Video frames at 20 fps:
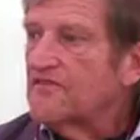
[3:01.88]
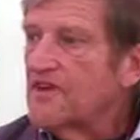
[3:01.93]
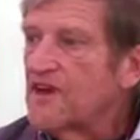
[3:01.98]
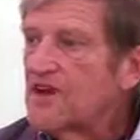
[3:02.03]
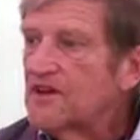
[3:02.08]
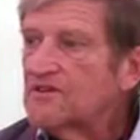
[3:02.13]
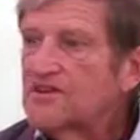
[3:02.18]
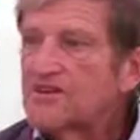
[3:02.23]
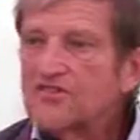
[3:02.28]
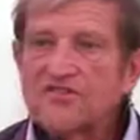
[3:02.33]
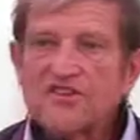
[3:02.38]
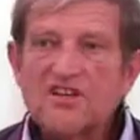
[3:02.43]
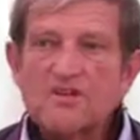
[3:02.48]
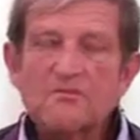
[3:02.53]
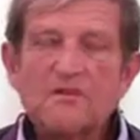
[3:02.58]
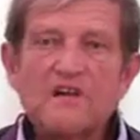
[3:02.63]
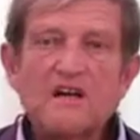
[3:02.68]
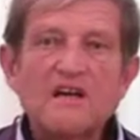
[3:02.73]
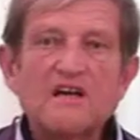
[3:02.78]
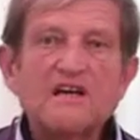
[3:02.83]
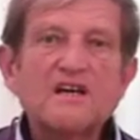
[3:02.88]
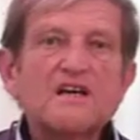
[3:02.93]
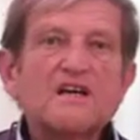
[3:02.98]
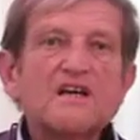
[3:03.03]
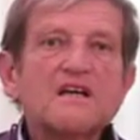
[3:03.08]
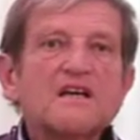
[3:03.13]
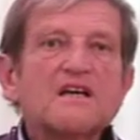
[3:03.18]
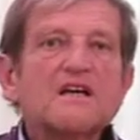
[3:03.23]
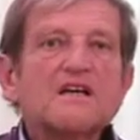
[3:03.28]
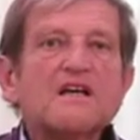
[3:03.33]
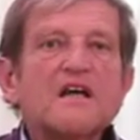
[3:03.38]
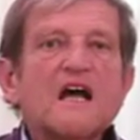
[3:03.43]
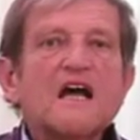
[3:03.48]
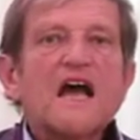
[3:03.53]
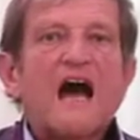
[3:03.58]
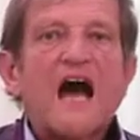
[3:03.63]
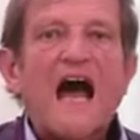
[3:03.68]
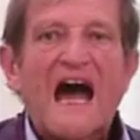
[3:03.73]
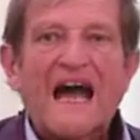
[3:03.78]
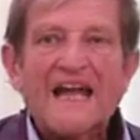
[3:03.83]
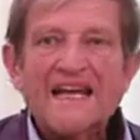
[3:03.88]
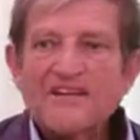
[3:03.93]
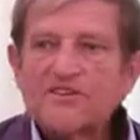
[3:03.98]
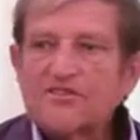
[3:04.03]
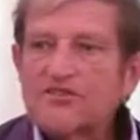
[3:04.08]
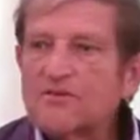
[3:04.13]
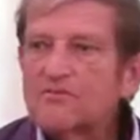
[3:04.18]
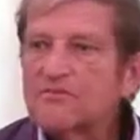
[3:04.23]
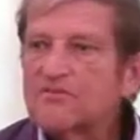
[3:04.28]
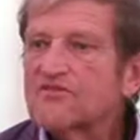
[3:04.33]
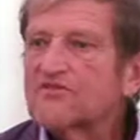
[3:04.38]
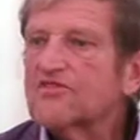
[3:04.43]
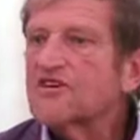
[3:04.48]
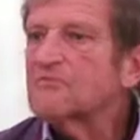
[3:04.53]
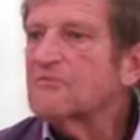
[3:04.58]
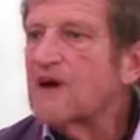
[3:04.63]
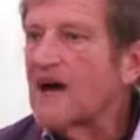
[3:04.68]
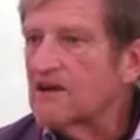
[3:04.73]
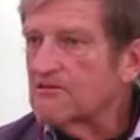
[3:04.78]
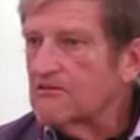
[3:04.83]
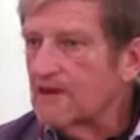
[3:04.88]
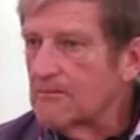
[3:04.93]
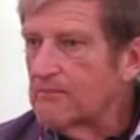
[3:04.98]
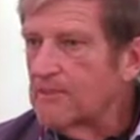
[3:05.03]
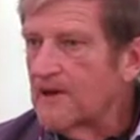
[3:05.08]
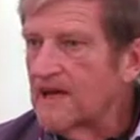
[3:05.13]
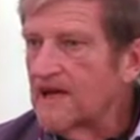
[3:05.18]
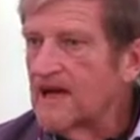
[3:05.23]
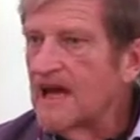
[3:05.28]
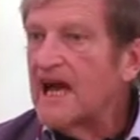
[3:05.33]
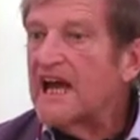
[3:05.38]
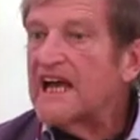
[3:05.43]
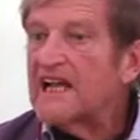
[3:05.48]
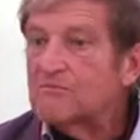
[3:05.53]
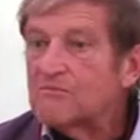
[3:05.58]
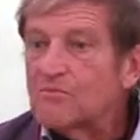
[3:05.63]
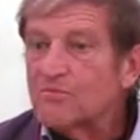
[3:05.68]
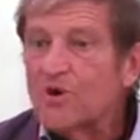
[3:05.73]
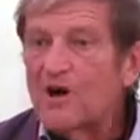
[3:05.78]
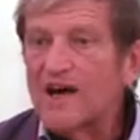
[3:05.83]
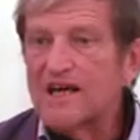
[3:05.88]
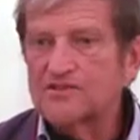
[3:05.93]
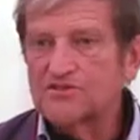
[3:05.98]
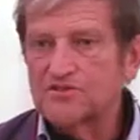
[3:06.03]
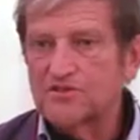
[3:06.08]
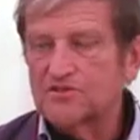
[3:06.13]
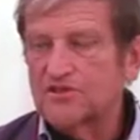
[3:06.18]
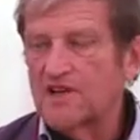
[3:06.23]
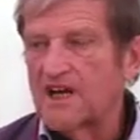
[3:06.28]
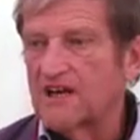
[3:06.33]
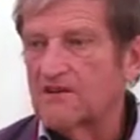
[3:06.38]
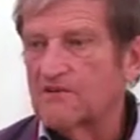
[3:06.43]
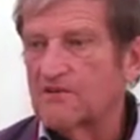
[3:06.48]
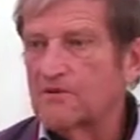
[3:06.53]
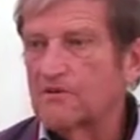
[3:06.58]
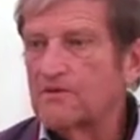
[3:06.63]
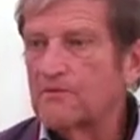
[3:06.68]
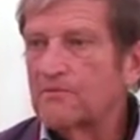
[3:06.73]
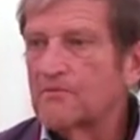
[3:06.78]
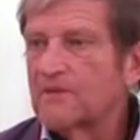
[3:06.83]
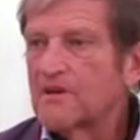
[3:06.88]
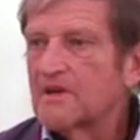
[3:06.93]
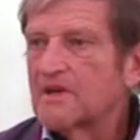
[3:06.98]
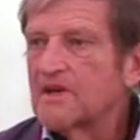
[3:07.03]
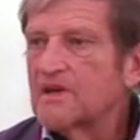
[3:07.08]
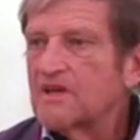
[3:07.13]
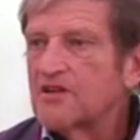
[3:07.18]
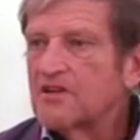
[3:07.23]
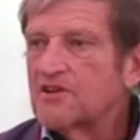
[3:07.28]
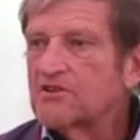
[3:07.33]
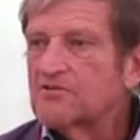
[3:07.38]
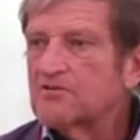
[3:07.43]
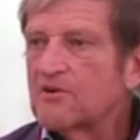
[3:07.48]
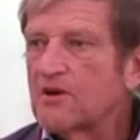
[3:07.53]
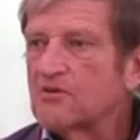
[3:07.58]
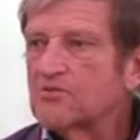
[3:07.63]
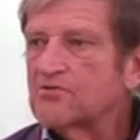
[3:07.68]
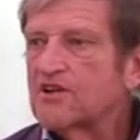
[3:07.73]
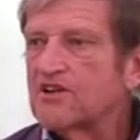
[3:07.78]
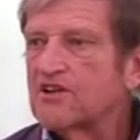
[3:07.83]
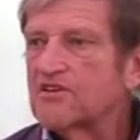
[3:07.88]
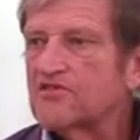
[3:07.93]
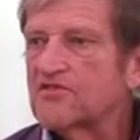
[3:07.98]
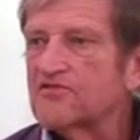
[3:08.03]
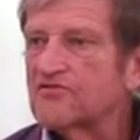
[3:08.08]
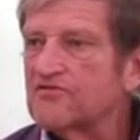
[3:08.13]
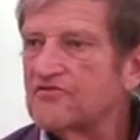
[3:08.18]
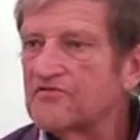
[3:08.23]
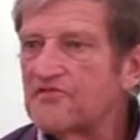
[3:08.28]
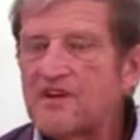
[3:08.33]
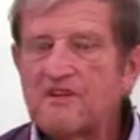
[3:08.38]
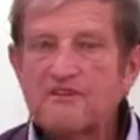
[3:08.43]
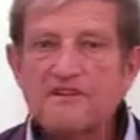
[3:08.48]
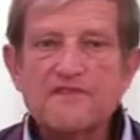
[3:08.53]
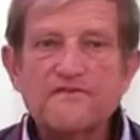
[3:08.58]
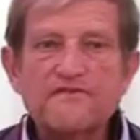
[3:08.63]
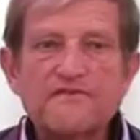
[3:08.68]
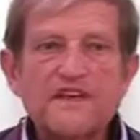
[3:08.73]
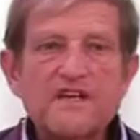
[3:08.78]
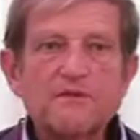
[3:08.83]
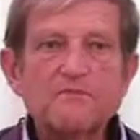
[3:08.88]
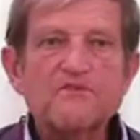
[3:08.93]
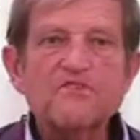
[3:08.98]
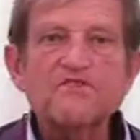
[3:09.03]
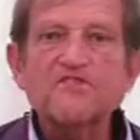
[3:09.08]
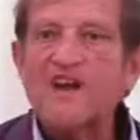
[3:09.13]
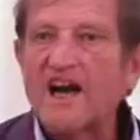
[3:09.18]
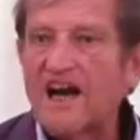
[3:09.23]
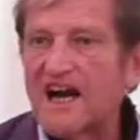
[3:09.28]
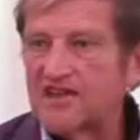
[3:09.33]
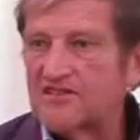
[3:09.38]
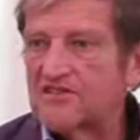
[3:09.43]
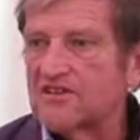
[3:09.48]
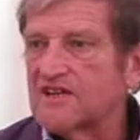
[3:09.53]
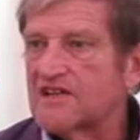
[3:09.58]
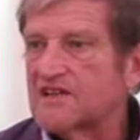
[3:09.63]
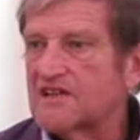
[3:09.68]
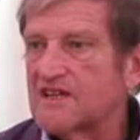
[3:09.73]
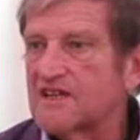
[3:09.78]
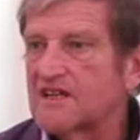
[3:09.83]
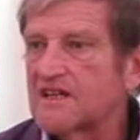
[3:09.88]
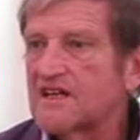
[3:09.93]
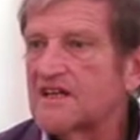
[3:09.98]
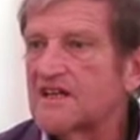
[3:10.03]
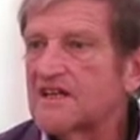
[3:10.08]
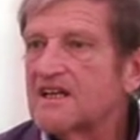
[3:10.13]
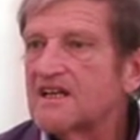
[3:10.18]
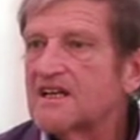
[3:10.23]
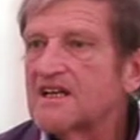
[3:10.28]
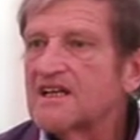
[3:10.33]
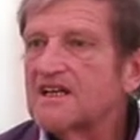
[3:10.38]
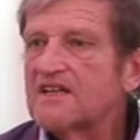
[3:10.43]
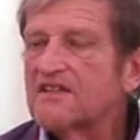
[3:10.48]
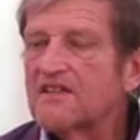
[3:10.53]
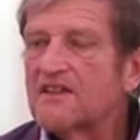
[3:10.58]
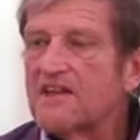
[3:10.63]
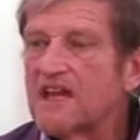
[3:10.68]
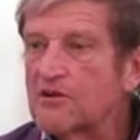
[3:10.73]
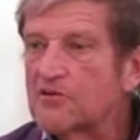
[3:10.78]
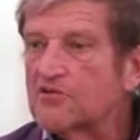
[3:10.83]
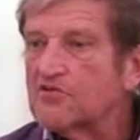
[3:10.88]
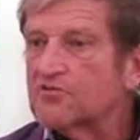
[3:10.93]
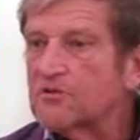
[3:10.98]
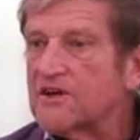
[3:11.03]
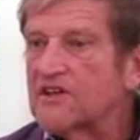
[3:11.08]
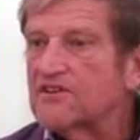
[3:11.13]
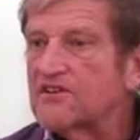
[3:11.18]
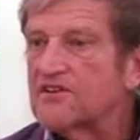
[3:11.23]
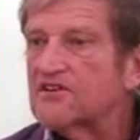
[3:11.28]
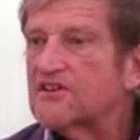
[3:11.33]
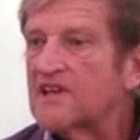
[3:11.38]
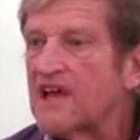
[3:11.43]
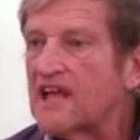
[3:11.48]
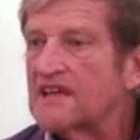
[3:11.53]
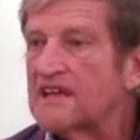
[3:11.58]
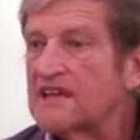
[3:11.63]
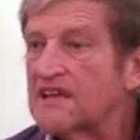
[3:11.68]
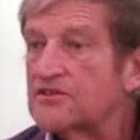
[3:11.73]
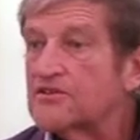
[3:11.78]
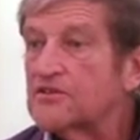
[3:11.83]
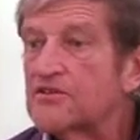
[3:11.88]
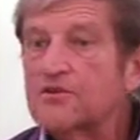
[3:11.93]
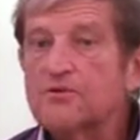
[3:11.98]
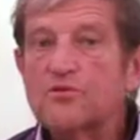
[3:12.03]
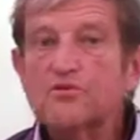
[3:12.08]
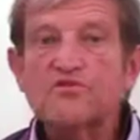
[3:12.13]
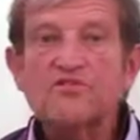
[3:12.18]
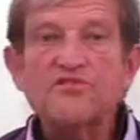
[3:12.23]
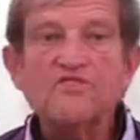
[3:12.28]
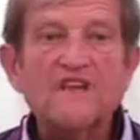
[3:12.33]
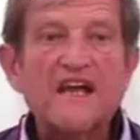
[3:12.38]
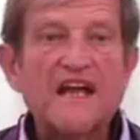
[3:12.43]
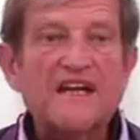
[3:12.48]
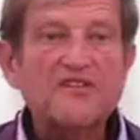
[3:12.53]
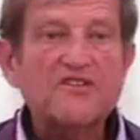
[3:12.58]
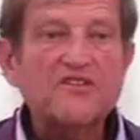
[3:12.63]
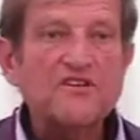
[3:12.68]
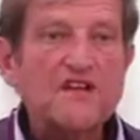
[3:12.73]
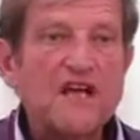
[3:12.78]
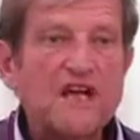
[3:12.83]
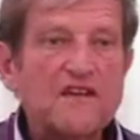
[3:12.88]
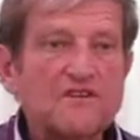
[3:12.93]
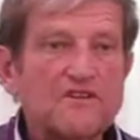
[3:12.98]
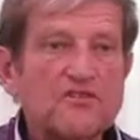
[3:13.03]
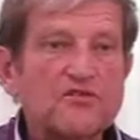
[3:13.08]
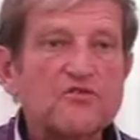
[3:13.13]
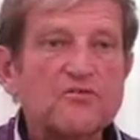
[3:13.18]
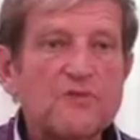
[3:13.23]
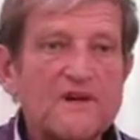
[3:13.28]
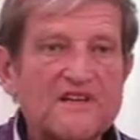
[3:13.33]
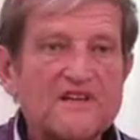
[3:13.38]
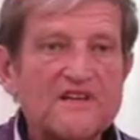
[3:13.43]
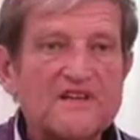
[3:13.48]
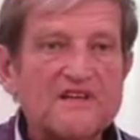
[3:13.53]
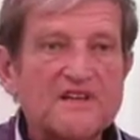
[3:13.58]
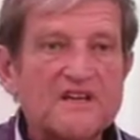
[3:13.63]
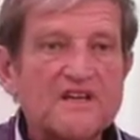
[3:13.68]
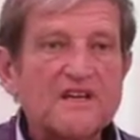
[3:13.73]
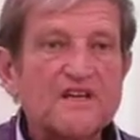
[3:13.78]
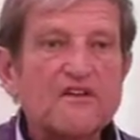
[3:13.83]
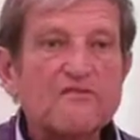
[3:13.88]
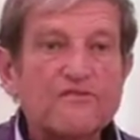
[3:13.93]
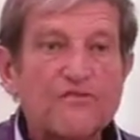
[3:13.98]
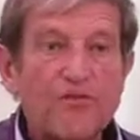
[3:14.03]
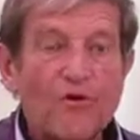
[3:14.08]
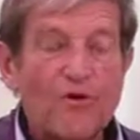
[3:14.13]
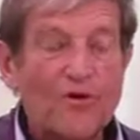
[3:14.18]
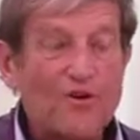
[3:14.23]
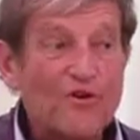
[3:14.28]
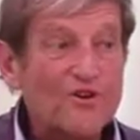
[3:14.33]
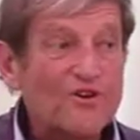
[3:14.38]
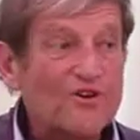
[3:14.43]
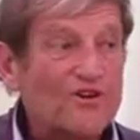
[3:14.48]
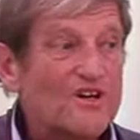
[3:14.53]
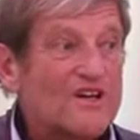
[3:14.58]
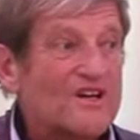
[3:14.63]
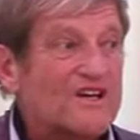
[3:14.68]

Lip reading: very similar items from Harappa and Mohen Jo Daro. He wrote his very famous article in the Illustrated London News 1924.